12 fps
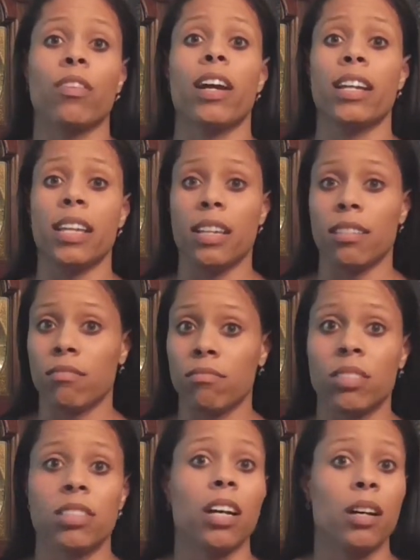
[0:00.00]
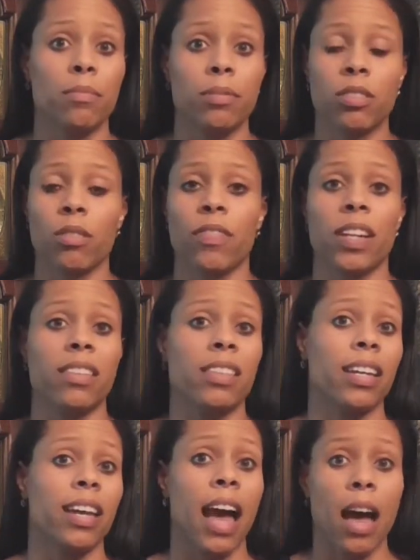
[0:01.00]
for any subs. So if
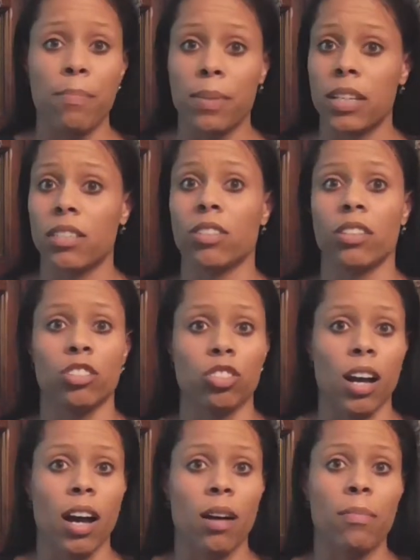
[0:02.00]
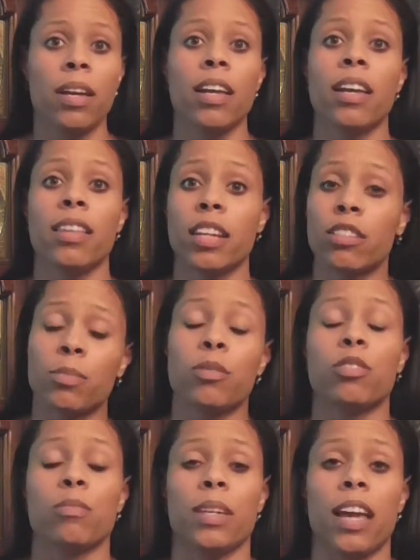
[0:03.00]
anything happens on the job, they're
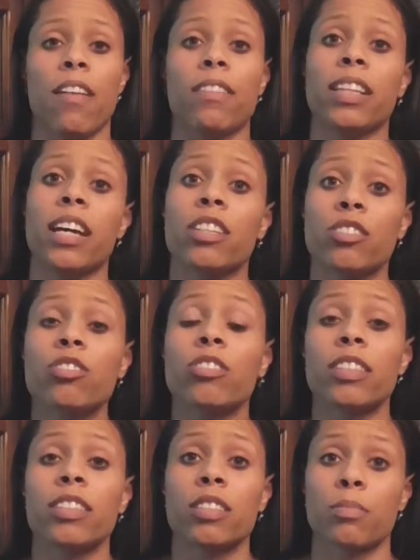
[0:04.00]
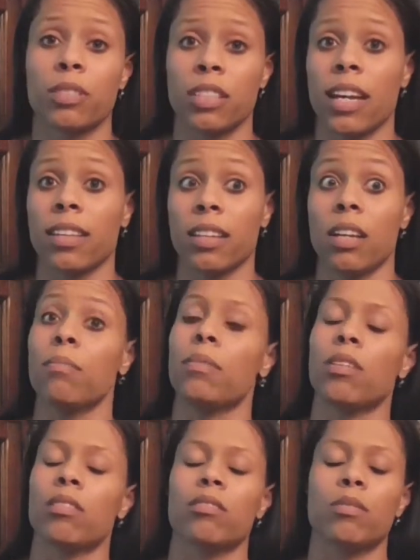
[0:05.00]
supposed to be having that insurance to protect them,
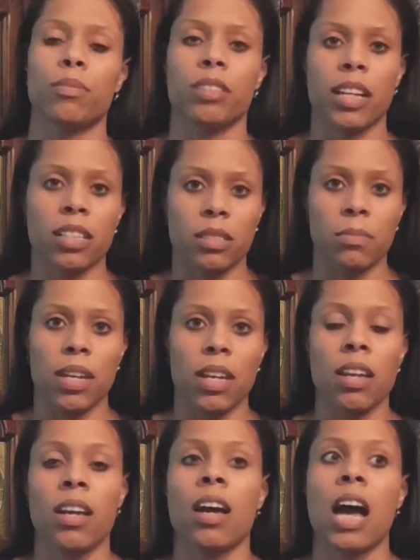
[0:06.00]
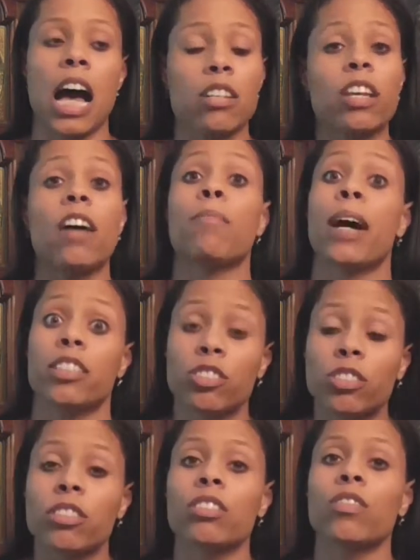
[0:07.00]
and also protects me. I also have my
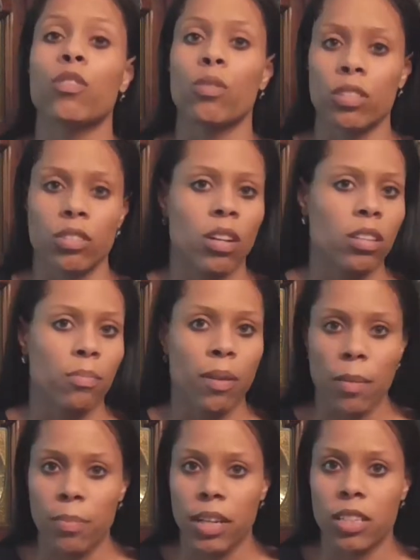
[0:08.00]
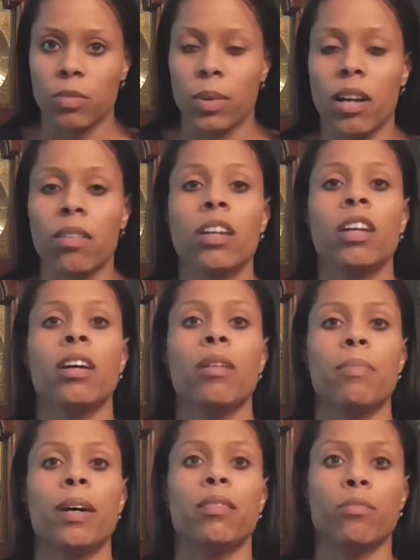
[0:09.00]
insurance, of course, on the property as well,
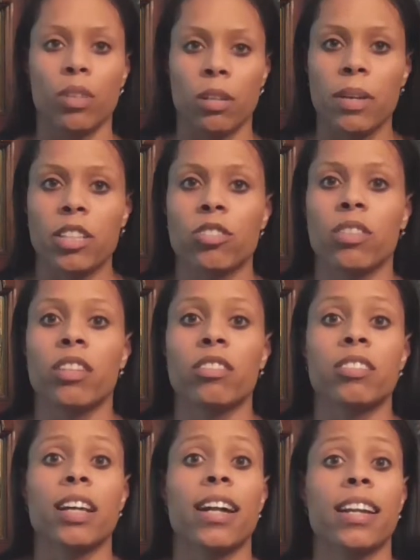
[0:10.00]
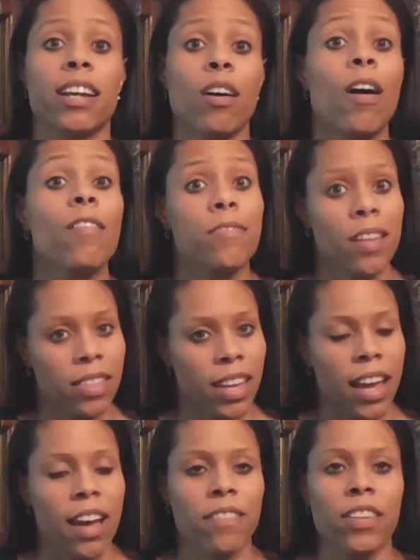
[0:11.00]
but want to make sure that they're signing off that
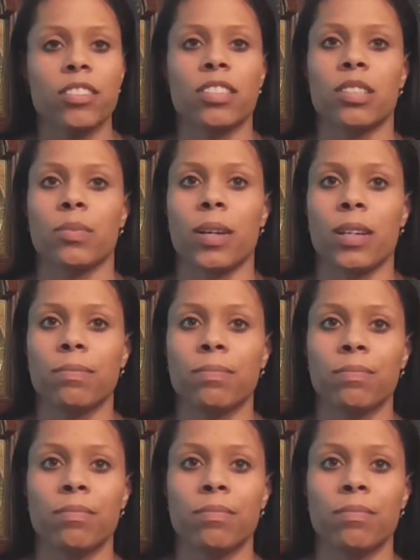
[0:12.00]
they have theirs as well.